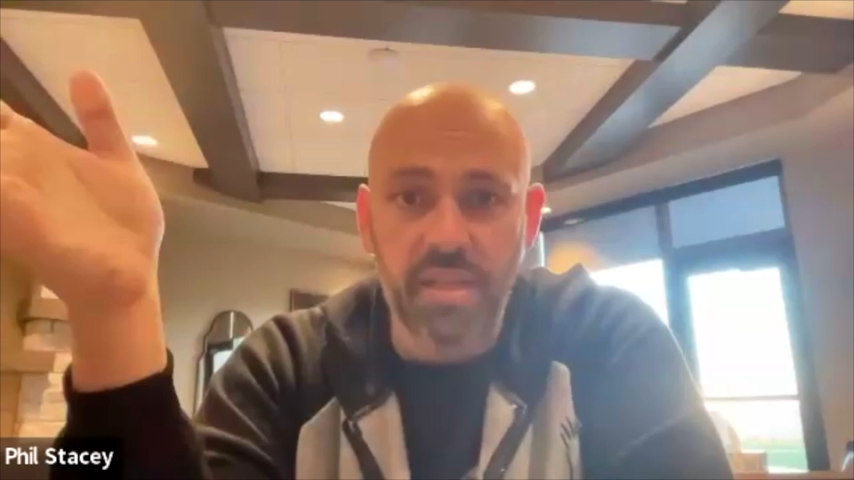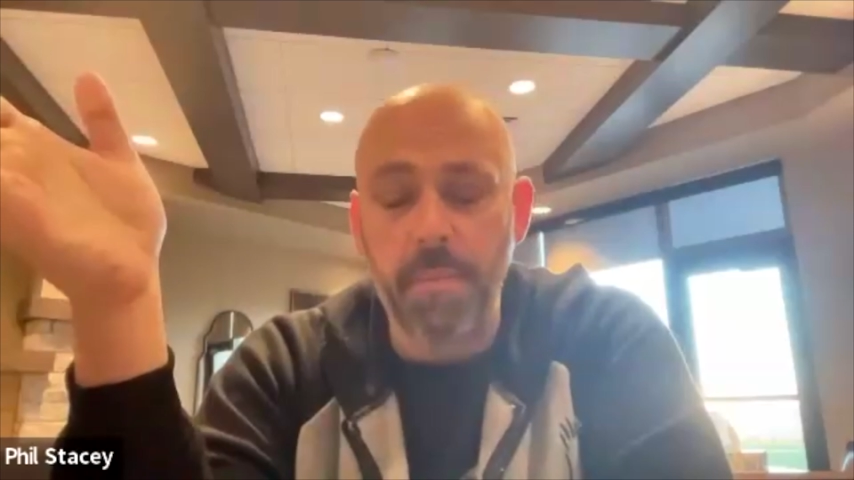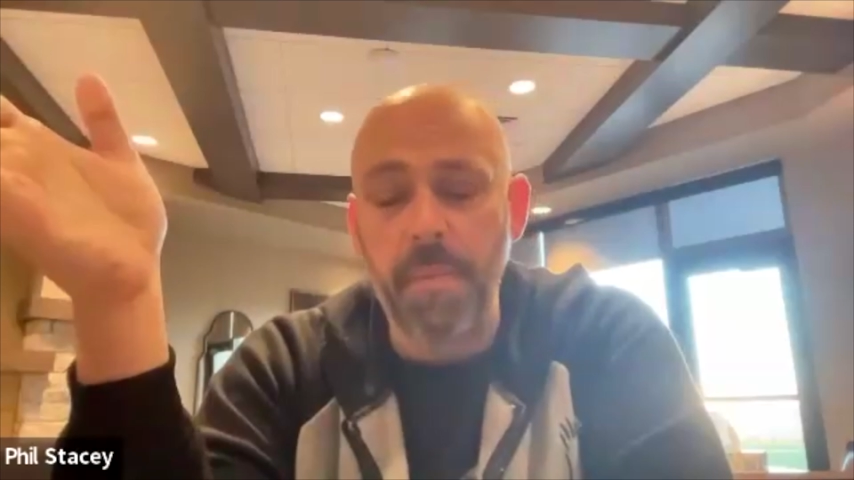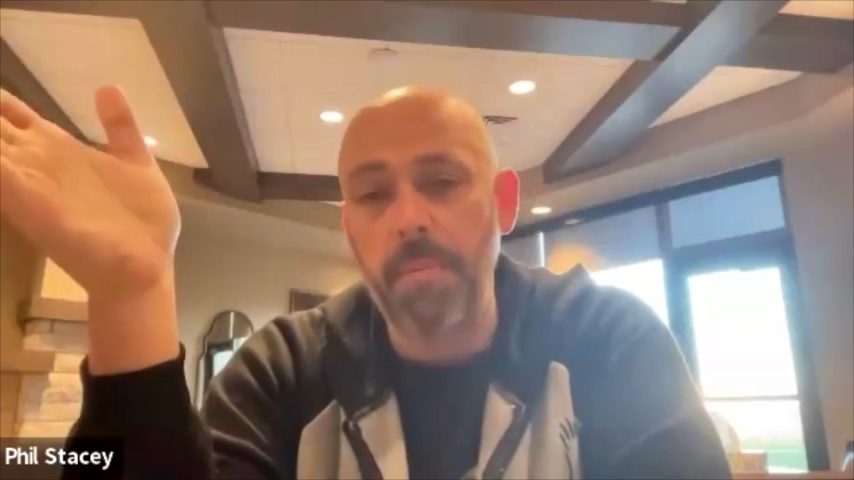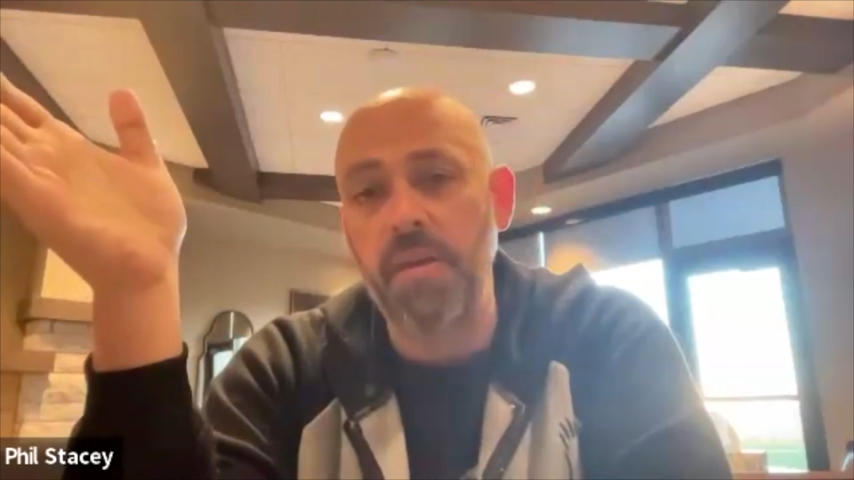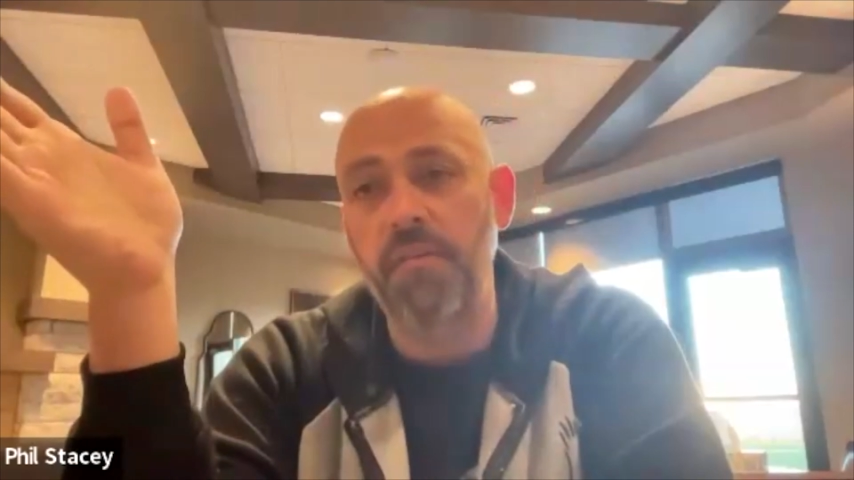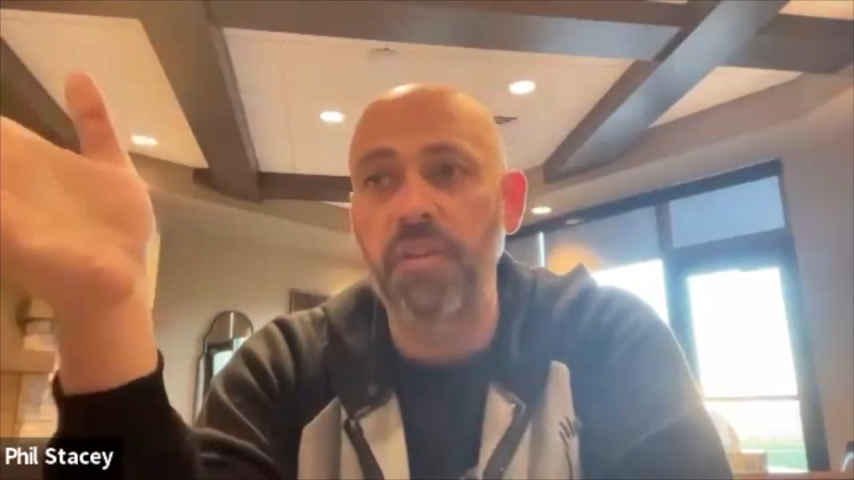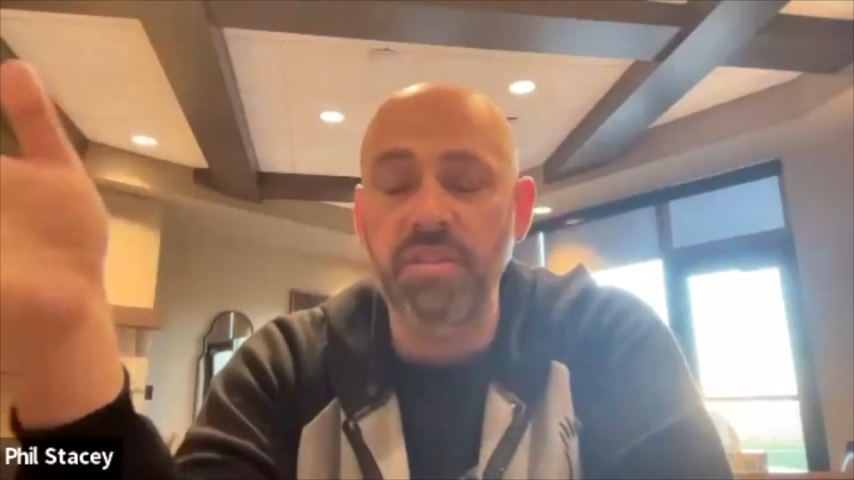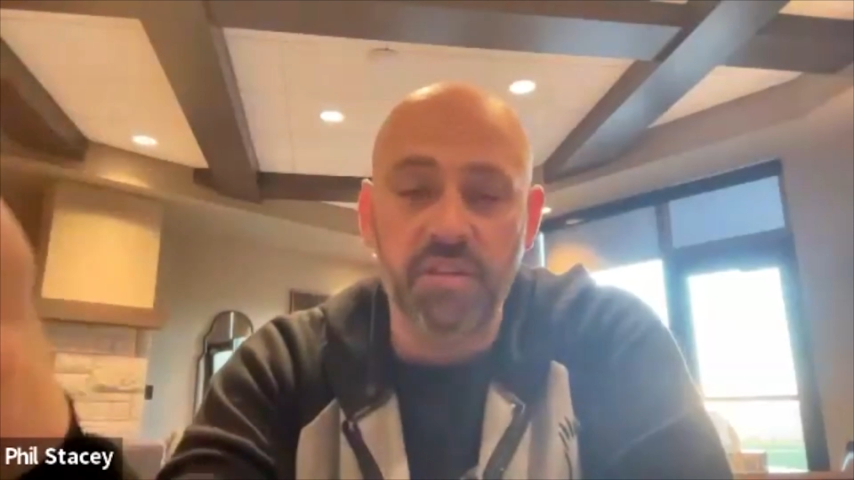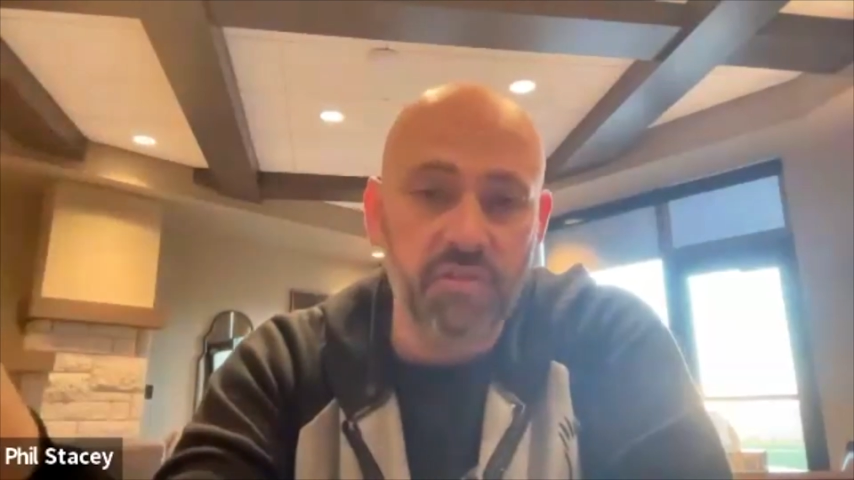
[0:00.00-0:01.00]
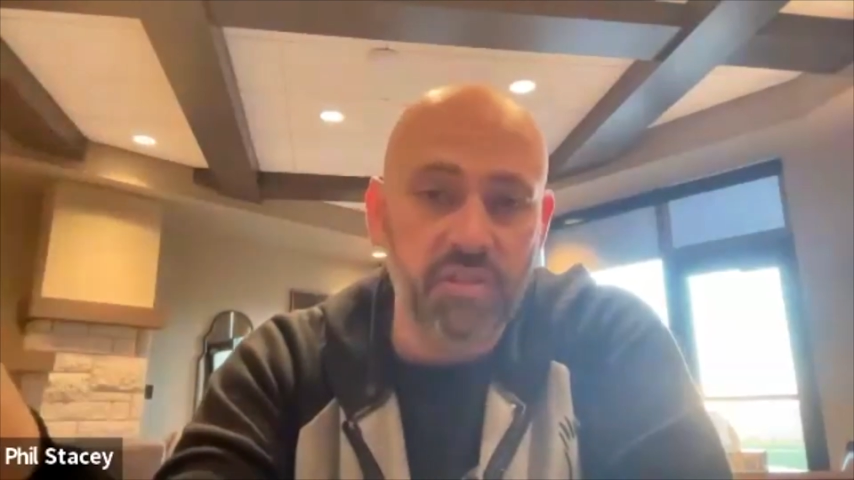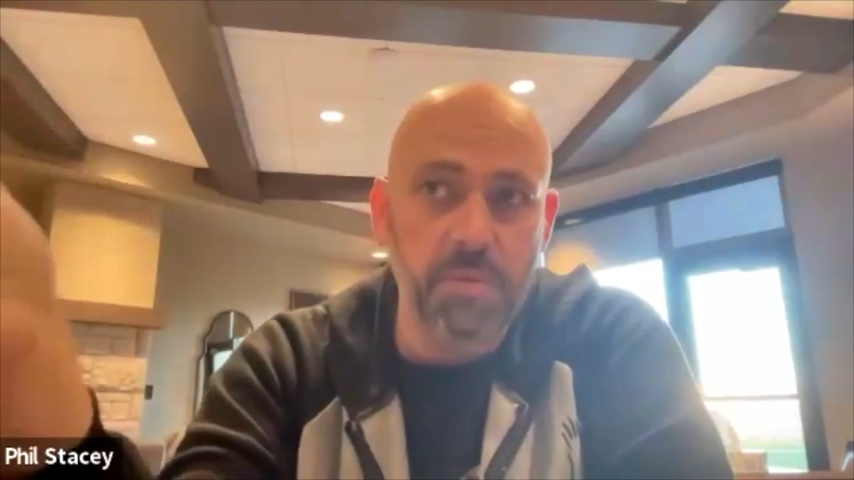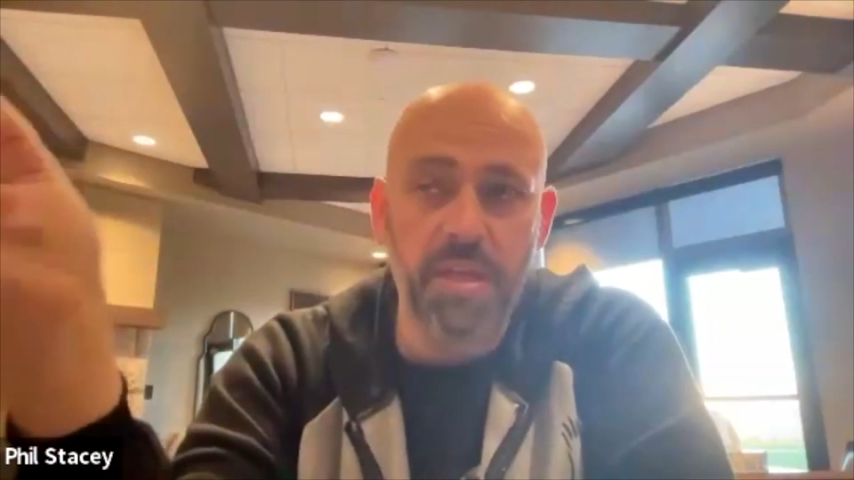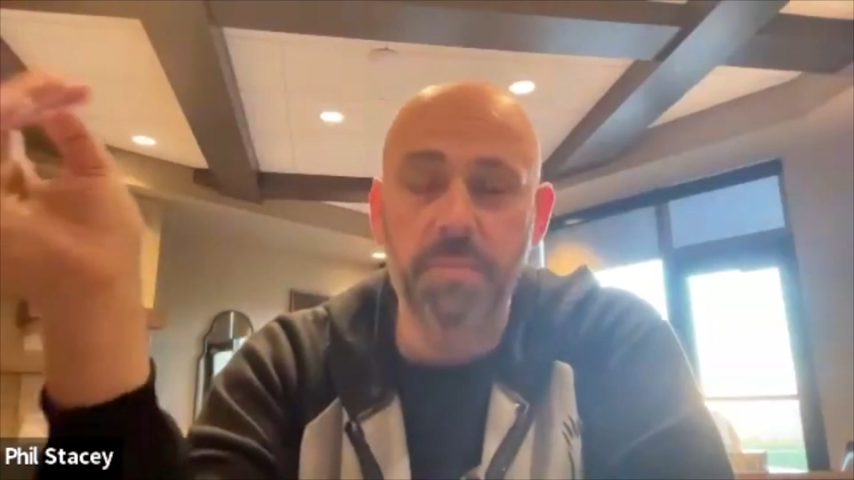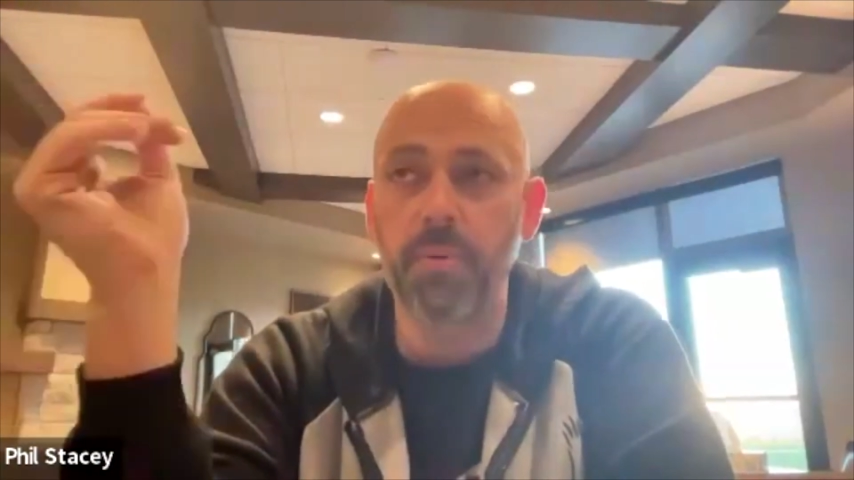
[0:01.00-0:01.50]
that might be offensive to
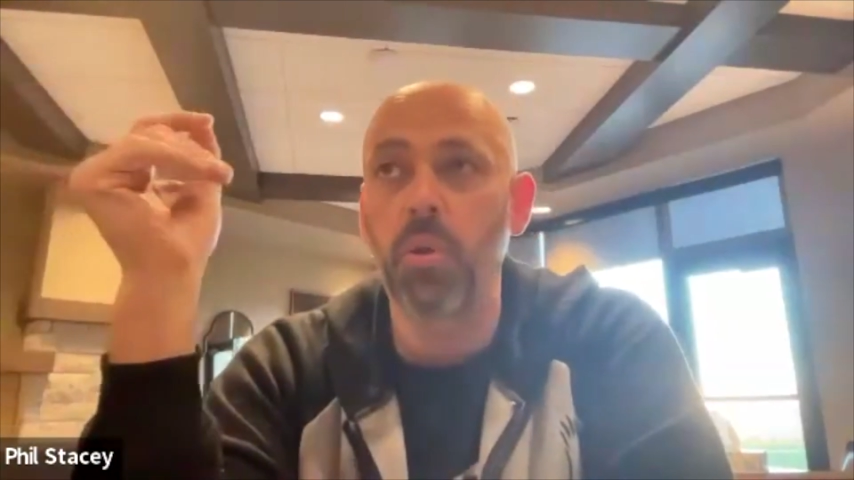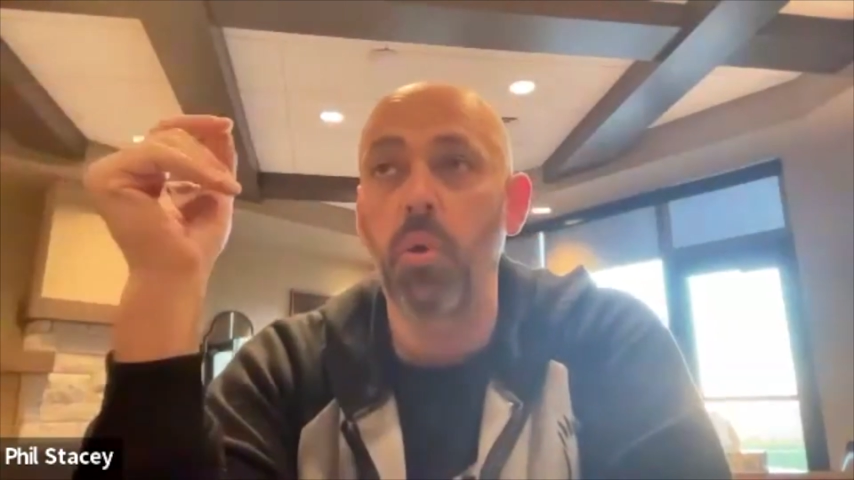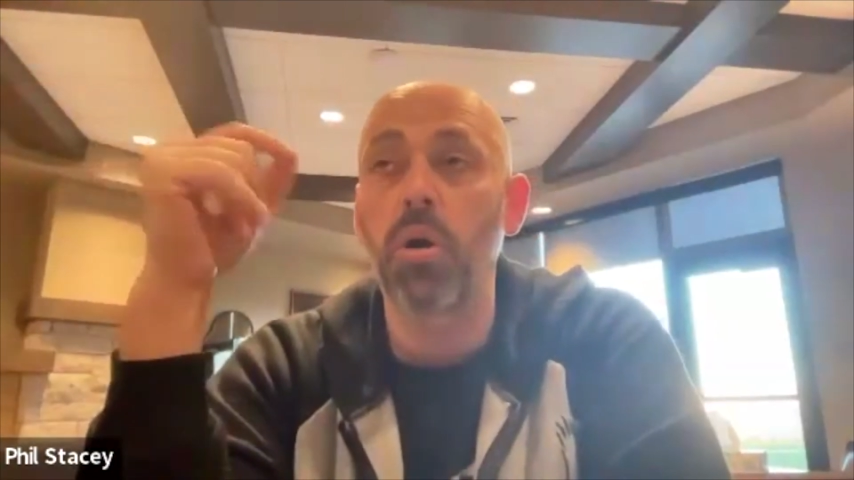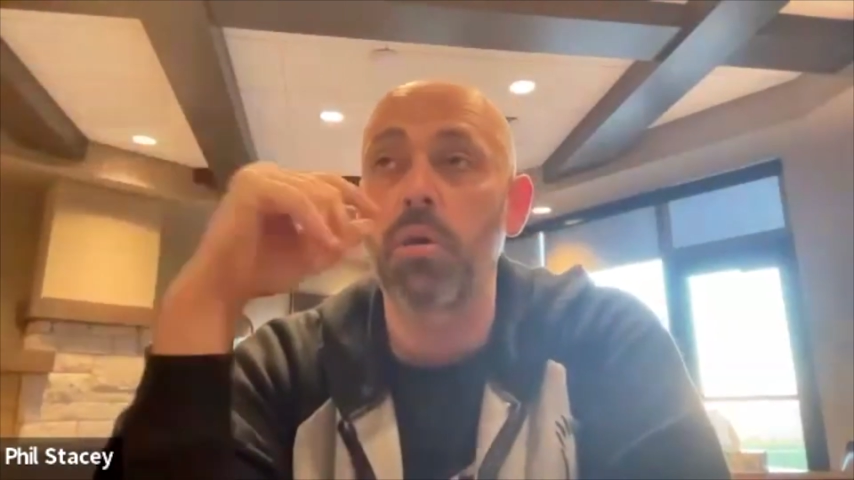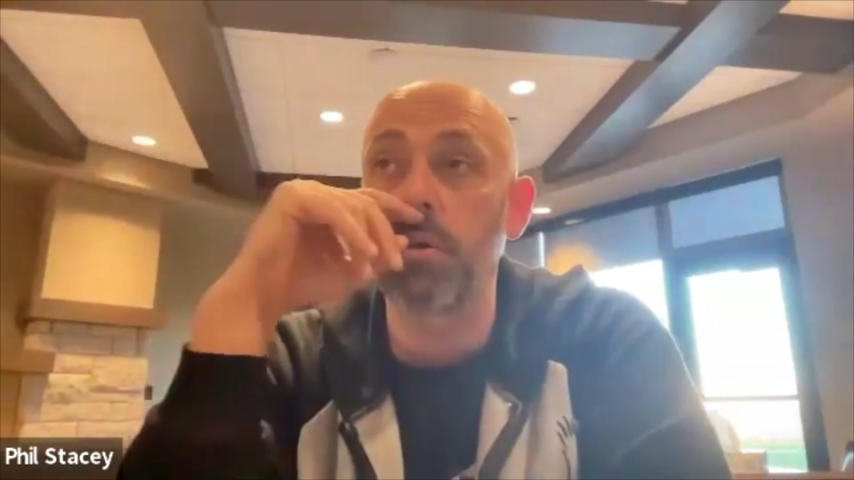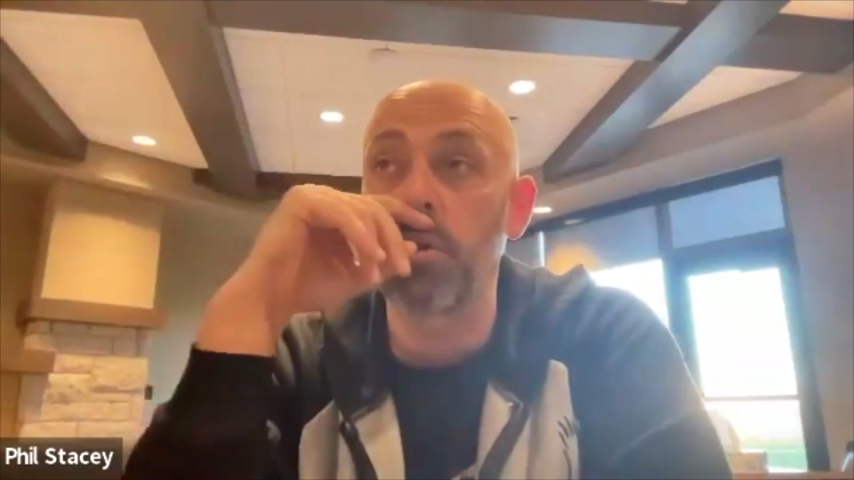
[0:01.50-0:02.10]
people or